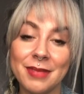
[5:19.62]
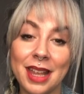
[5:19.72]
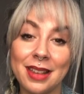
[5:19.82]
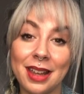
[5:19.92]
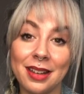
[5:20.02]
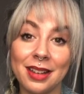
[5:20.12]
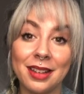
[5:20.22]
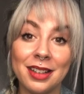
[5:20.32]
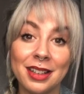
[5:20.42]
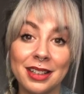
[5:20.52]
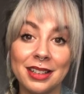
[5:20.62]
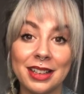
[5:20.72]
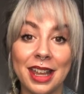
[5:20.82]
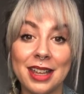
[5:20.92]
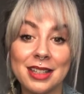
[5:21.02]
and then
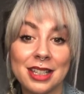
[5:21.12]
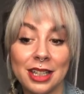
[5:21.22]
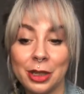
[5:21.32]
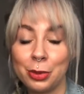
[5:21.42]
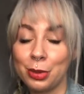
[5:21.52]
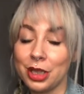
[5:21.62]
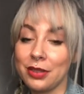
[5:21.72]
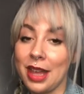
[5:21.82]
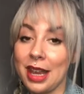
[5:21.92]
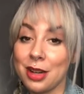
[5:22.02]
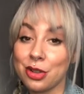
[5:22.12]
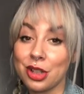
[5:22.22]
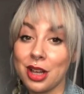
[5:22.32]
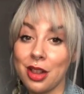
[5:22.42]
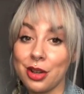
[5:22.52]
get rid of that
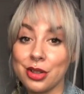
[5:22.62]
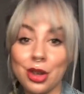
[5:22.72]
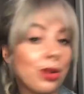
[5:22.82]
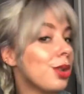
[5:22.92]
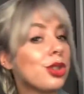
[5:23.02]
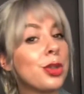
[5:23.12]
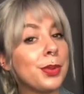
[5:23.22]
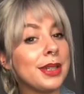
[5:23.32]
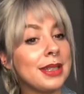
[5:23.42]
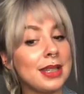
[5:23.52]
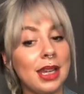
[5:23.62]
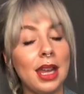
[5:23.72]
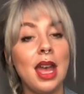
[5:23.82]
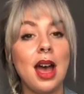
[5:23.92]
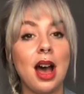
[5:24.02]
extra color. So super
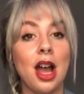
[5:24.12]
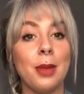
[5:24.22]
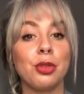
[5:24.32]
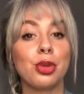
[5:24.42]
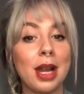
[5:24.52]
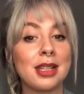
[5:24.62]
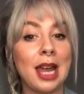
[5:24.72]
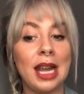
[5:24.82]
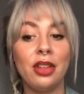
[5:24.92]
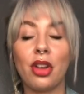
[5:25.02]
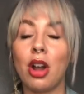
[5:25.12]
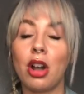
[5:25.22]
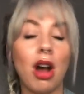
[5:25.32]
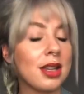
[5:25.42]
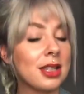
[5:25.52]
easy. Um, direct dyes
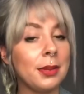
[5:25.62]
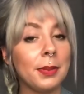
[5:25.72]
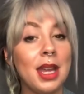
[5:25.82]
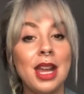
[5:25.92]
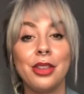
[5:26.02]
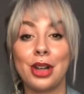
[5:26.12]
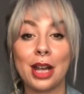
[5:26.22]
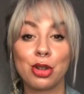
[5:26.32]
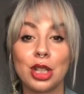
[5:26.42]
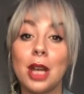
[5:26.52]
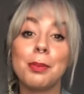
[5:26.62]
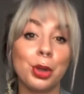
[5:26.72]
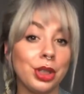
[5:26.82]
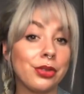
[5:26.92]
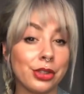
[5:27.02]
are awesome. They're actually
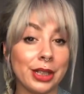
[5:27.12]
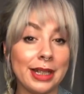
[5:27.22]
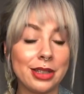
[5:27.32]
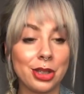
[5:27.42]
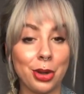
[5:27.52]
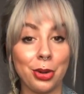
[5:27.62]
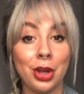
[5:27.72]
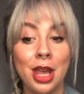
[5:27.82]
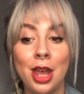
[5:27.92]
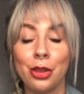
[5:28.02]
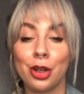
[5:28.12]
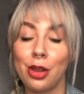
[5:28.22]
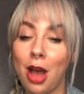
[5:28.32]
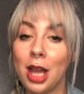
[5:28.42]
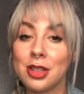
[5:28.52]
ammonia free, so they're a
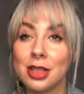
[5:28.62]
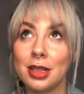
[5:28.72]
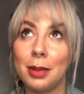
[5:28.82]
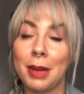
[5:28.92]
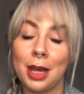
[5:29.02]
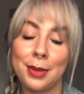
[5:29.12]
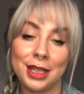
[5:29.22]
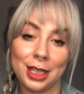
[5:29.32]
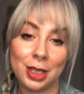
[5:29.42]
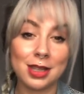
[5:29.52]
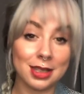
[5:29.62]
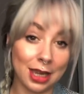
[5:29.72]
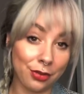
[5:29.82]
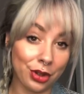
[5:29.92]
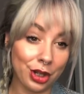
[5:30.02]
lot, in my opinion,
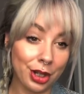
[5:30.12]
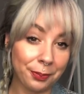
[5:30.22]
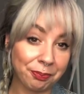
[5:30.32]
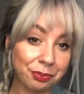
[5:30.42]
safer